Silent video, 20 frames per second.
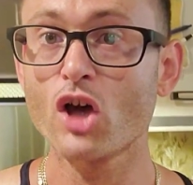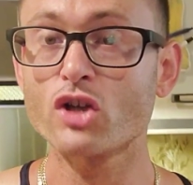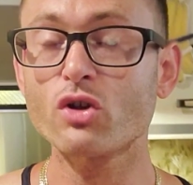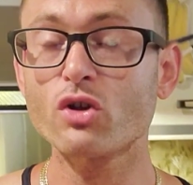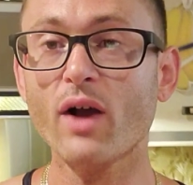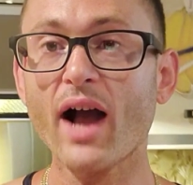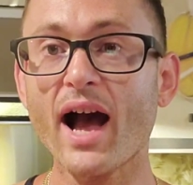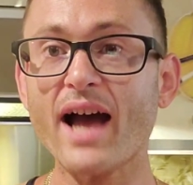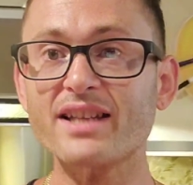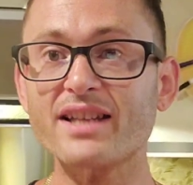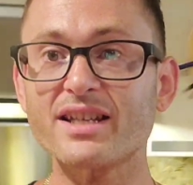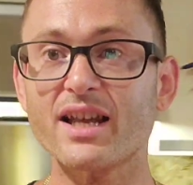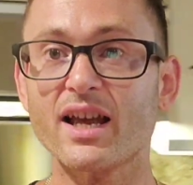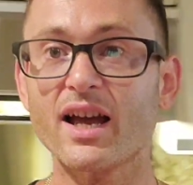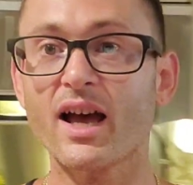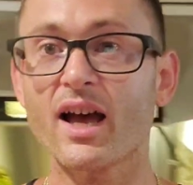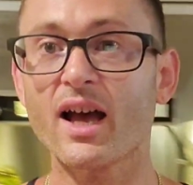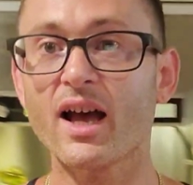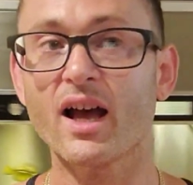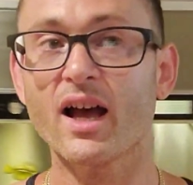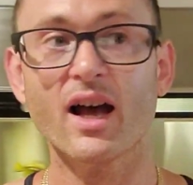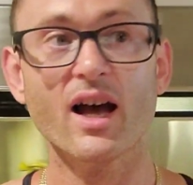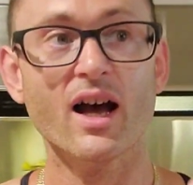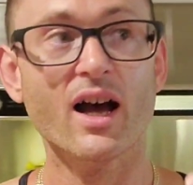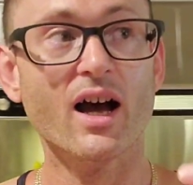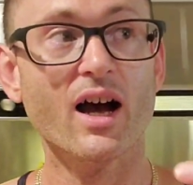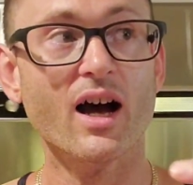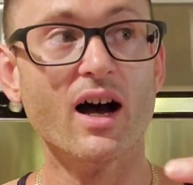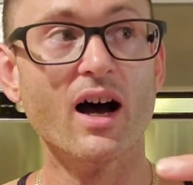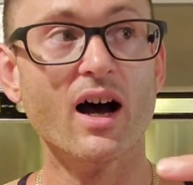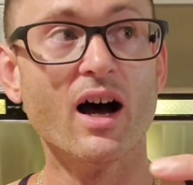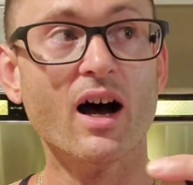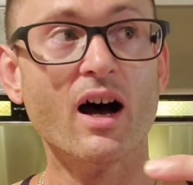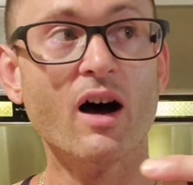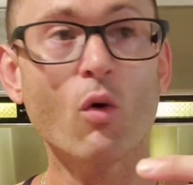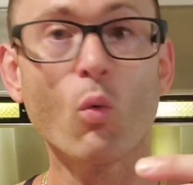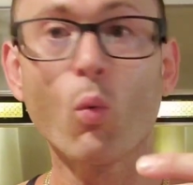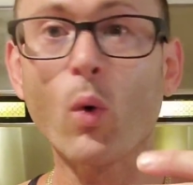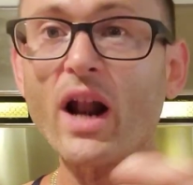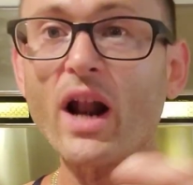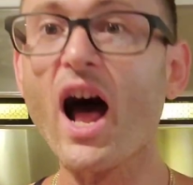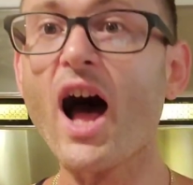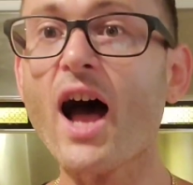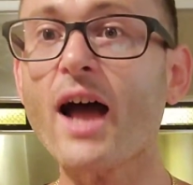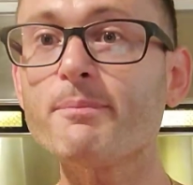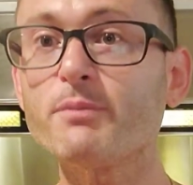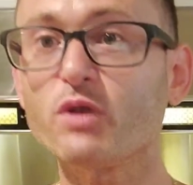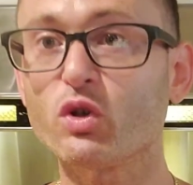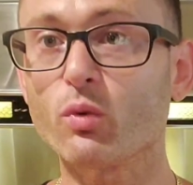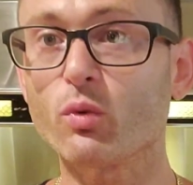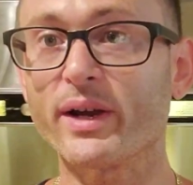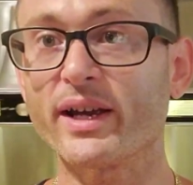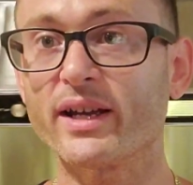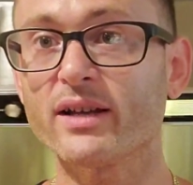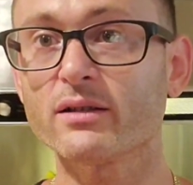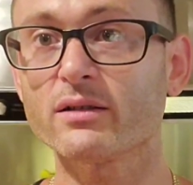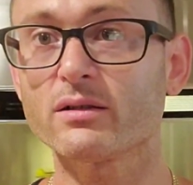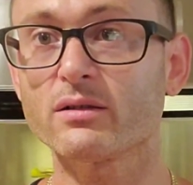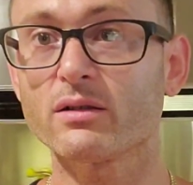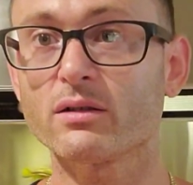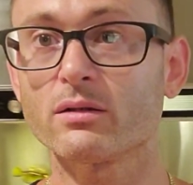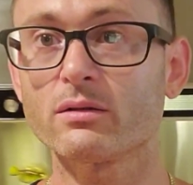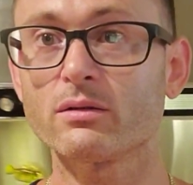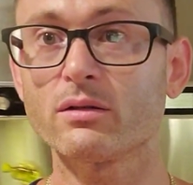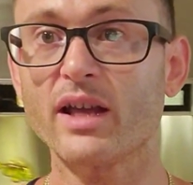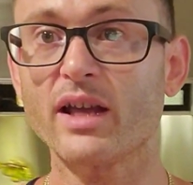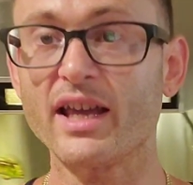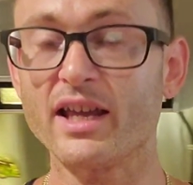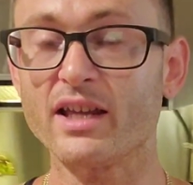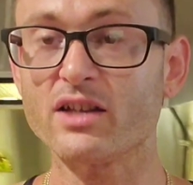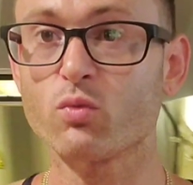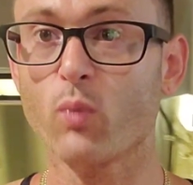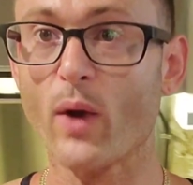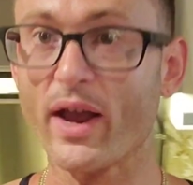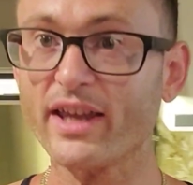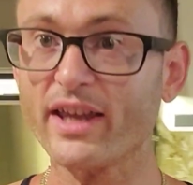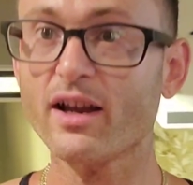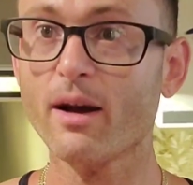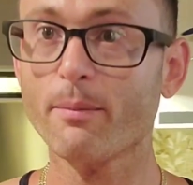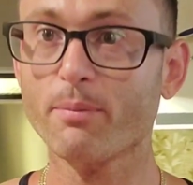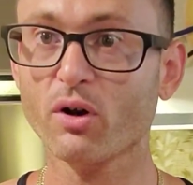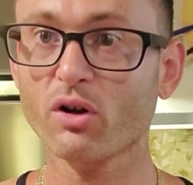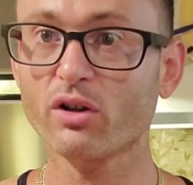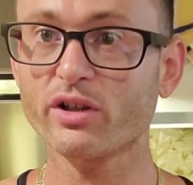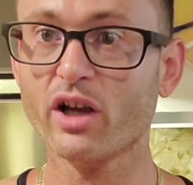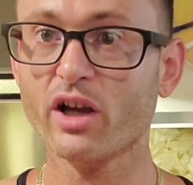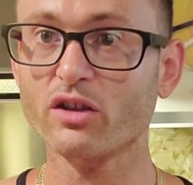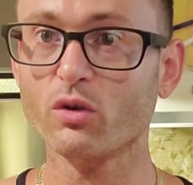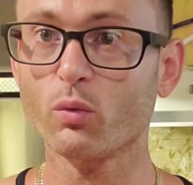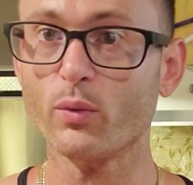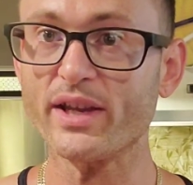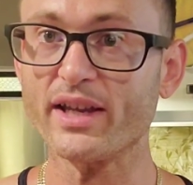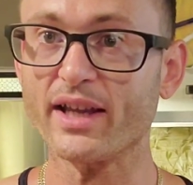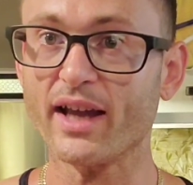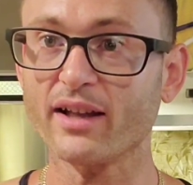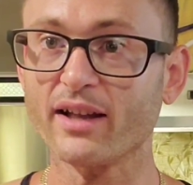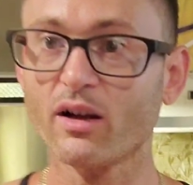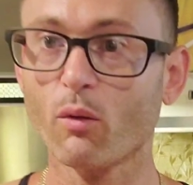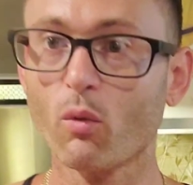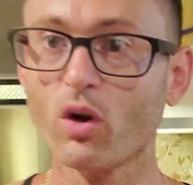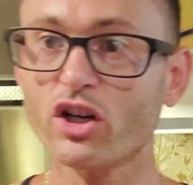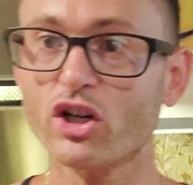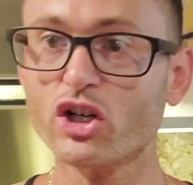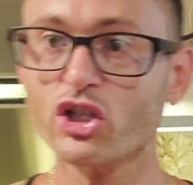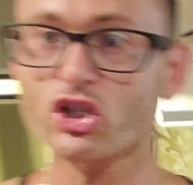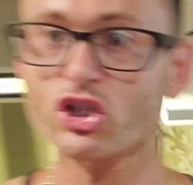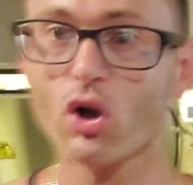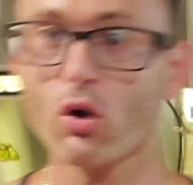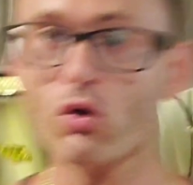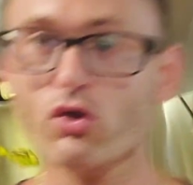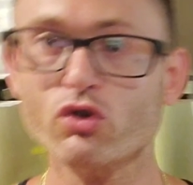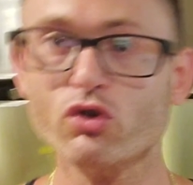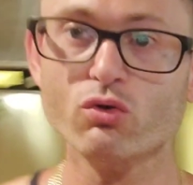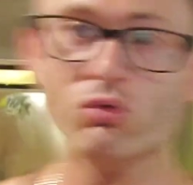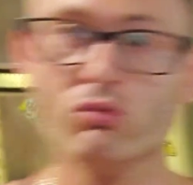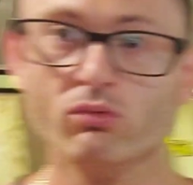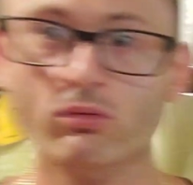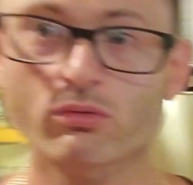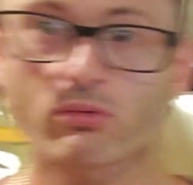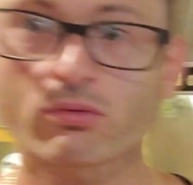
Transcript: So, guys, what I'm doing is waking up early on the weekend. I wanted to show you